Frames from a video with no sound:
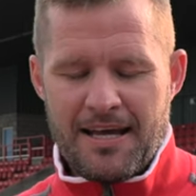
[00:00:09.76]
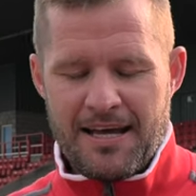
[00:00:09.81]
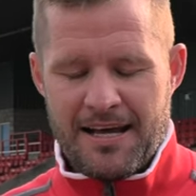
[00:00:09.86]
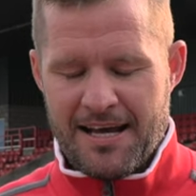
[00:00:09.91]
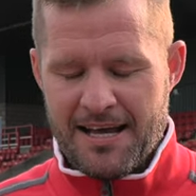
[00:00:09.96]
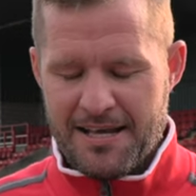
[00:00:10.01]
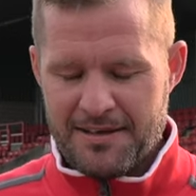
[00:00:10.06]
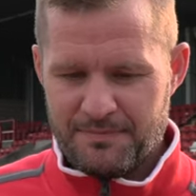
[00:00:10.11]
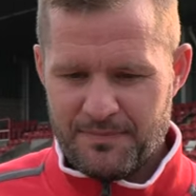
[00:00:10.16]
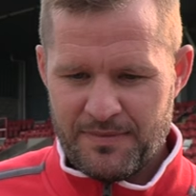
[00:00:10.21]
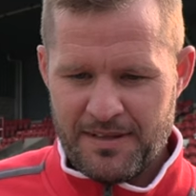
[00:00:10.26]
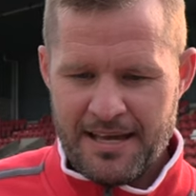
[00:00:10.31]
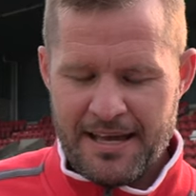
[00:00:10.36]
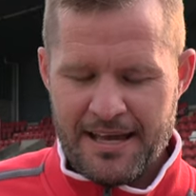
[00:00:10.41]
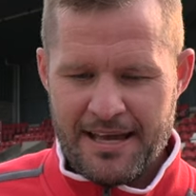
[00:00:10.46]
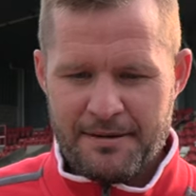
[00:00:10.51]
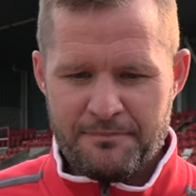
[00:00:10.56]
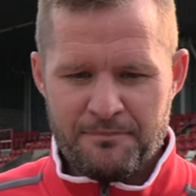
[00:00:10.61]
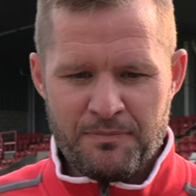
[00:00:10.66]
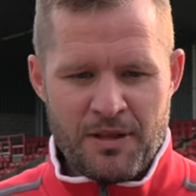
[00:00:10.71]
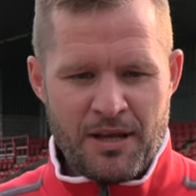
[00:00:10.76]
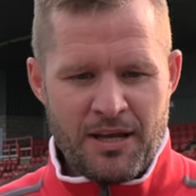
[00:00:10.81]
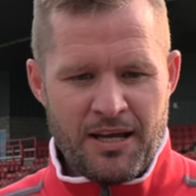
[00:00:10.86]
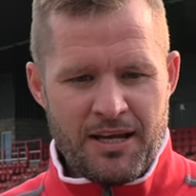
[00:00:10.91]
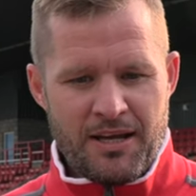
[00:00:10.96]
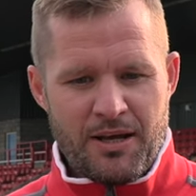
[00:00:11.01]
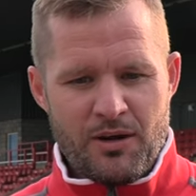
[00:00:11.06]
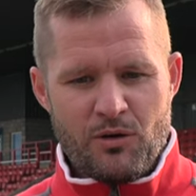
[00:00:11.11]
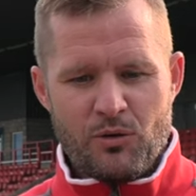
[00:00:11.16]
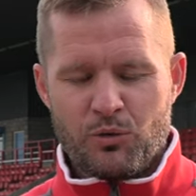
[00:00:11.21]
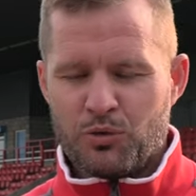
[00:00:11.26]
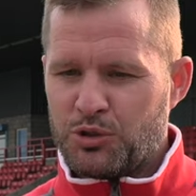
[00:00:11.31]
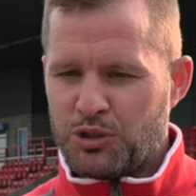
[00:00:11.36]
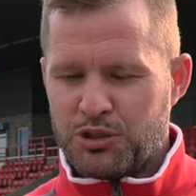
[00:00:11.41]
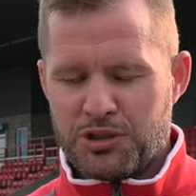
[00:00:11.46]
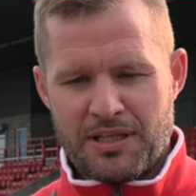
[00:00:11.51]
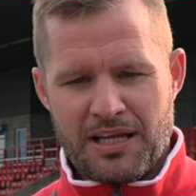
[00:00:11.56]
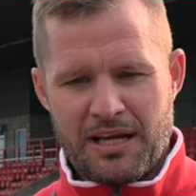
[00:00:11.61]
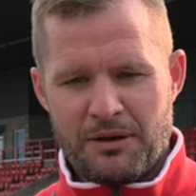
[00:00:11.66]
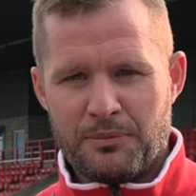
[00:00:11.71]
Aye, we'll
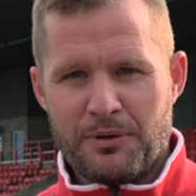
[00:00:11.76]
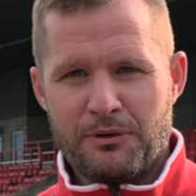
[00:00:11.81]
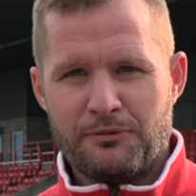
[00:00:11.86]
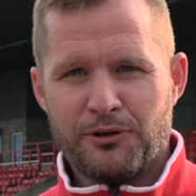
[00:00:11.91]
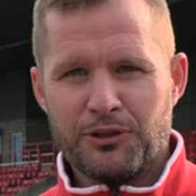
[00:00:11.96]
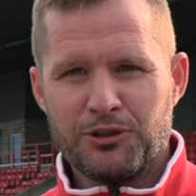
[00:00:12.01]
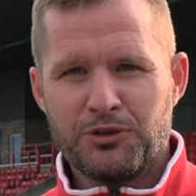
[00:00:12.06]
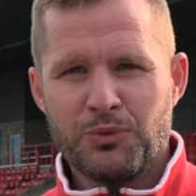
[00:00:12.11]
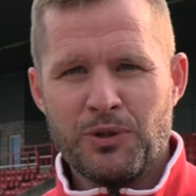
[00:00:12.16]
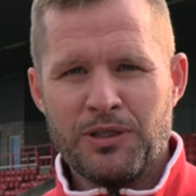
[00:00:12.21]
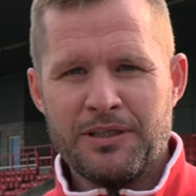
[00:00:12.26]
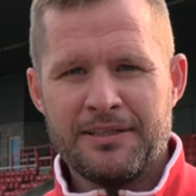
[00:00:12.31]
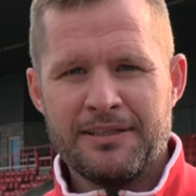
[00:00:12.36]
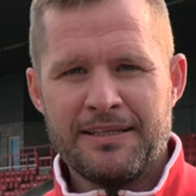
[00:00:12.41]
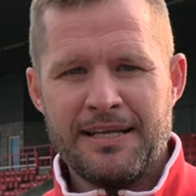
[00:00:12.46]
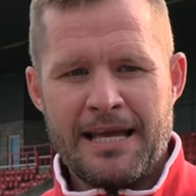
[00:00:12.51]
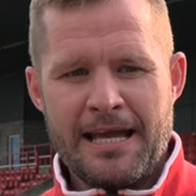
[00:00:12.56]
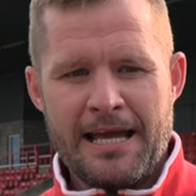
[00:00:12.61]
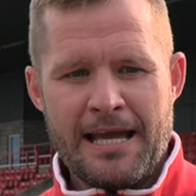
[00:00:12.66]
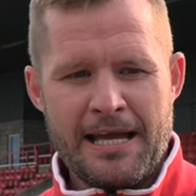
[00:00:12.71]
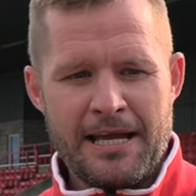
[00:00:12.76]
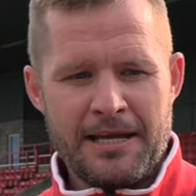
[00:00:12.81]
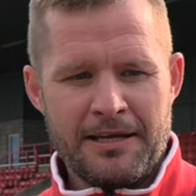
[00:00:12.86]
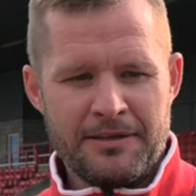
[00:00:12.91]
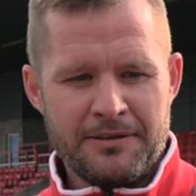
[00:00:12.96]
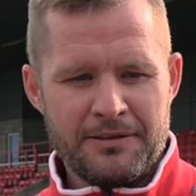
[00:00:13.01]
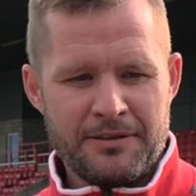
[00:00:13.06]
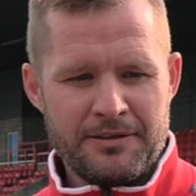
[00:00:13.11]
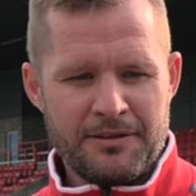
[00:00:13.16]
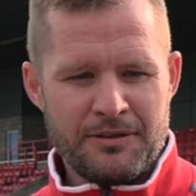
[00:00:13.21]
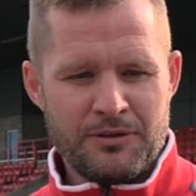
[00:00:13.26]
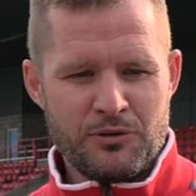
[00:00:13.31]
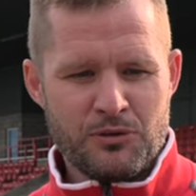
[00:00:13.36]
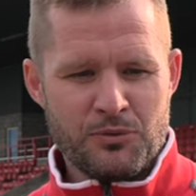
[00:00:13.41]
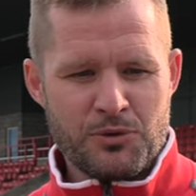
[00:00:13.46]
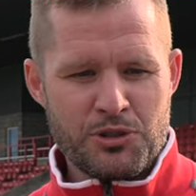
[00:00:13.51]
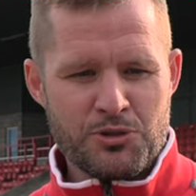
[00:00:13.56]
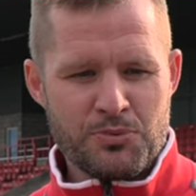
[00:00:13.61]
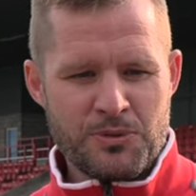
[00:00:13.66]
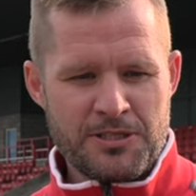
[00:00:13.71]
just start with the first one,
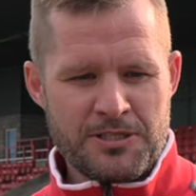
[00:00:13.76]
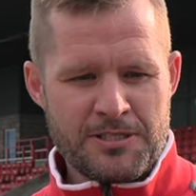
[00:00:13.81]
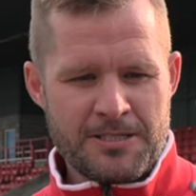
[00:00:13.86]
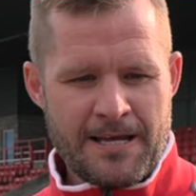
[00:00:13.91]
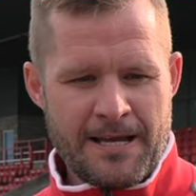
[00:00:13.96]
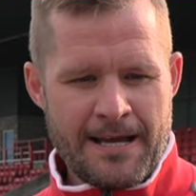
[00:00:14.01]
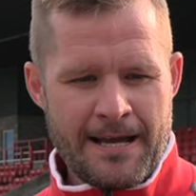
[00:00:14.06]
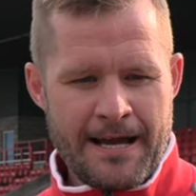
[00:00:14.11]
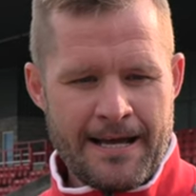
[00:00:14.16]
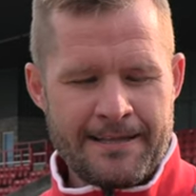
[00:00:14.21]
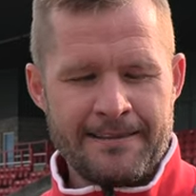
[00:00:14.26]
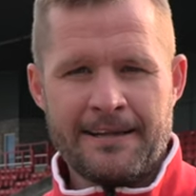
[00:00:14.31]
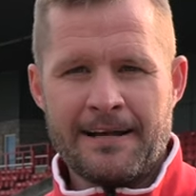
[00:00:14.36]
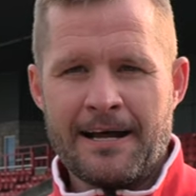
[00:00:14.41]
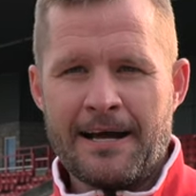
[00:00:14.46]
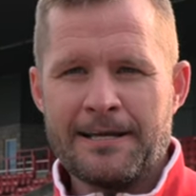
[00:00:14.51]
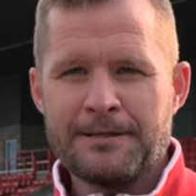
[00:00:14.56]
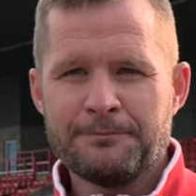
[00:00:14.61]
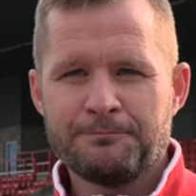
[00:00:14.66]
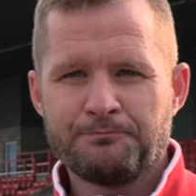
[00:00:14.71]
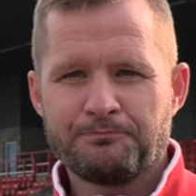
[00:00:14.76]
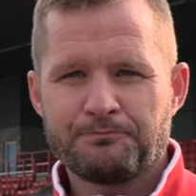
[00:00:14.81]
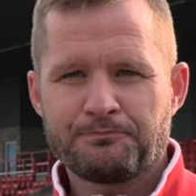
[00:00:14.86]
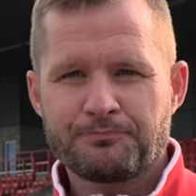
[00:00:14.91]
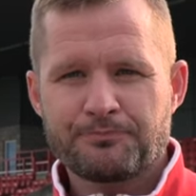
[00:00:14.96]
which was Andy Ryan.